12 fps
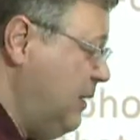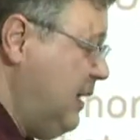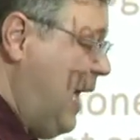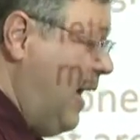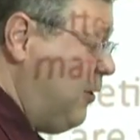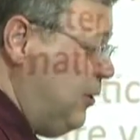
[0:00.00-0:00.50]
the
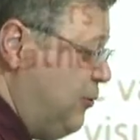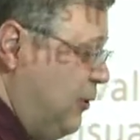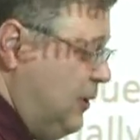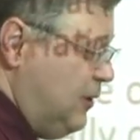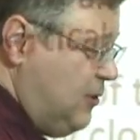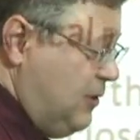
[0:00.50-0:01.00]

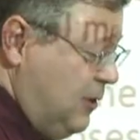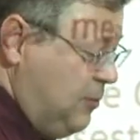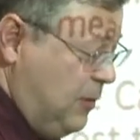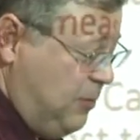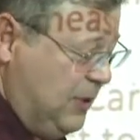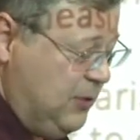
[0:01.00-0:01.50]

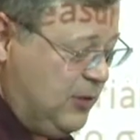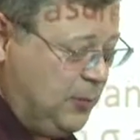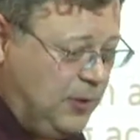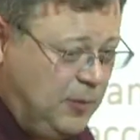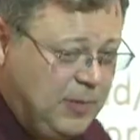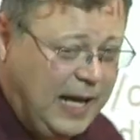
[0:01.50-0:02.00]
acrophonic
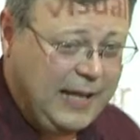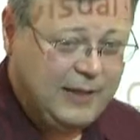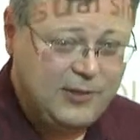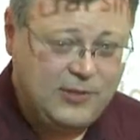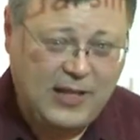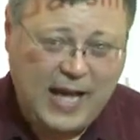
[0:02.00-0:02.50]
principle by
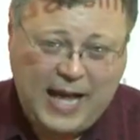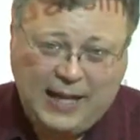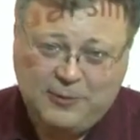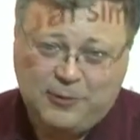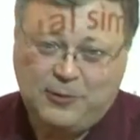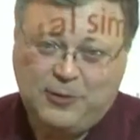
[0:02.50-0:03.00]

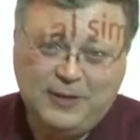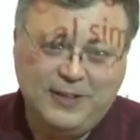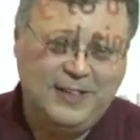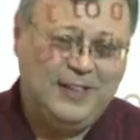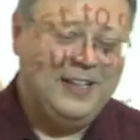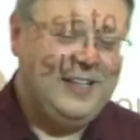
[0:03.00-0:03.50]
itself
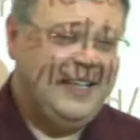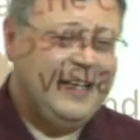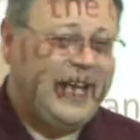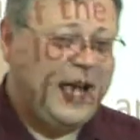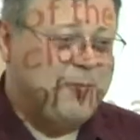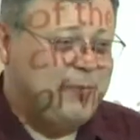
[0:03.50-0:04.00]

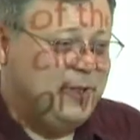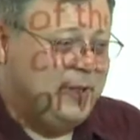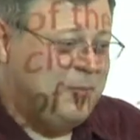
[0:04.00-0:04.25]
can be